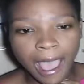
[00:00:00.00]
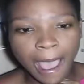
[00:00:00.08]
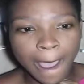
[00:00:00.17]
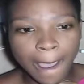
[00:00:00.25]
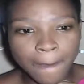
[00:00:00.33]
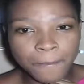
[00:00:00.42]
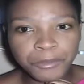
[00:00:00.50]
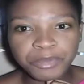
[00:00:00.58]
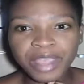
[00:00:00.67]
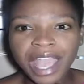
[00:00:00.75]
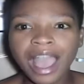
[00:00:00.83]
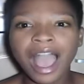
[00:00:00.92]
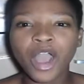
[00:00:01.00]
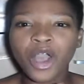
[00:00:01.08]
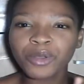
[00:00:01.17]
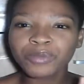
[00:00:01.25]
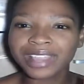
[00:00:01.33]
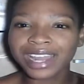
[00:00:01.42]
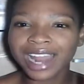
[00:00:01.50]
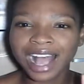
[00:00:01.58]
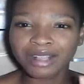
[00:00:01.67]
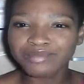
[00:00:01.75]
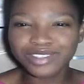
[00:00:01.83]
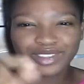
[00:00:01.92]
I hope that
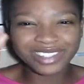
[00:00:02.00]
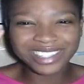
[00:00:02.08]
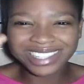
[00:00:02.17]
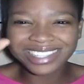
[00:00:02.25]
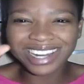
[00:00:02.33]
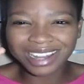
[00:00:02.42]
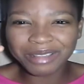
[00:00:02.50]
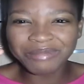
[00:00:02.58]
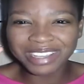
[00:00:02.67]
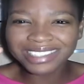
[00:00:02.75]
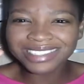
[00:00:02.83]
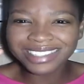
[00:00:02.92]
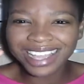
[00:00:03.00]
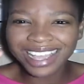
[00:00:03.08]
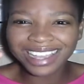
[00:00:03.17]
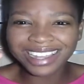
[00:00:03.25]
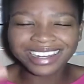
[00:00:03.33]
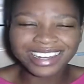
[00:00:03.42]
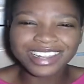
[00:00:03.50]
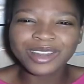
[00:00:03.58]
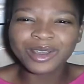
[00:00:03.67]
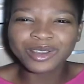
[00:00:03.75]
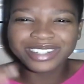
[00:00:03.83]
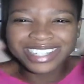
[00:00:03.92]
helped you just a little bit in, you
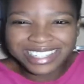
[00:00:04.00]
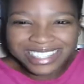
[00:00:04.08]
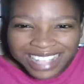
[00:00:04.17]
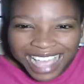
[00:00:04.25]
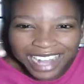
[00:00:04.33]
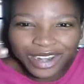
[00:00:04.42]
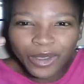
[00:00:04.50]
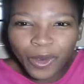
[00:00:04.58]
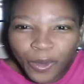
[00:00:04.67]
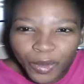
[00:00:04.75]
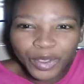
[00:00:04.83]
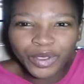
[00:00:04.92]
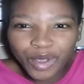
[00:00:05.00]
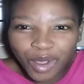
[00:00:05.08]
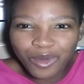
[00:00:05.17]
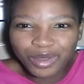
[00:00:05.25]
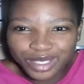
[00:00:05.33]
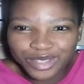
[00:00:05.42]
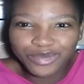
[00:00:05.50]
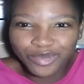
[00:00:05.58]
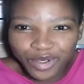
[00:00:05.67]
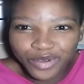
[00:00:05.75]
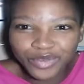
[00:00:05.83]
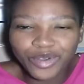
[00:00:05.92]
know, deciding who you're going to
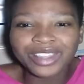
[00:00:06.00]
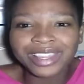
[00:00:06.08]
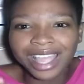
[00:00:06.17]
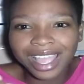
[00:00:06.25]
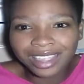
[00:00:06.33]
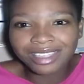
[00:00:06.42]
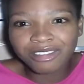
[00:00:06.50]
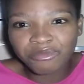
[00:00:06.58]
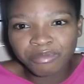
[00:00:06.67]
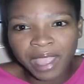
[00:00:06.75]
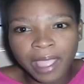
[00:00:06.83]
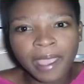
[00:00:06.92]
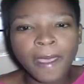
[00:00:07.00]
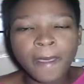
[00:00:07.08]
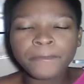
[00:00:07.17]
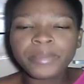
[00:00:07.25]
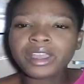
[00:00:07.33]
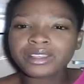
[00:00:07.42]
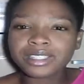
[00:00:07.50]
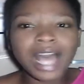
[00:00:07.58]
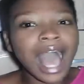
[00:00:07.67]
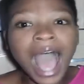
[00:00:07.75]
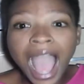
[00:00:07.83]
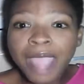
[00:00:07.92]
vote for on the 8th of May, because
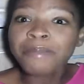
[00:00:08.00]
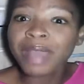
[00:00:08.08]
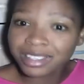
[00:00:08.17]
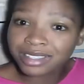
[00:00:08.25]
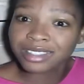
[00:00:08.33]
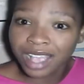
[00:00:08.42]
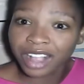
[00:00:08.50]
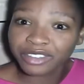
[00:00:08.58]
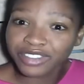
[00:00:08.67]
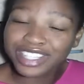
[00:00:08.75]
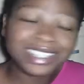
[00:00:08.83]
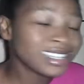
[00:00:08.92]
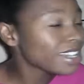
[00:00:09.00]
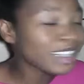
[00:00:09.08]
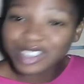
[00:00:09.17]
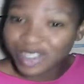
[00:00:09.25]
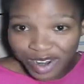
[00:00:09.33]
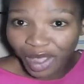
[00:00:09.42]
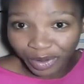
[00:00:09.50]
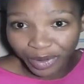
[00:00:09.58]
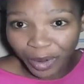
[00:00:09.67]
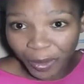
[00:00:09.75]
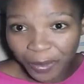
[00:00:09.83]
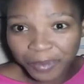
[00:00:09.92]
I myself still do not
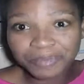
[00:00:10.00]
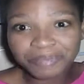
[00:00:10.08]
know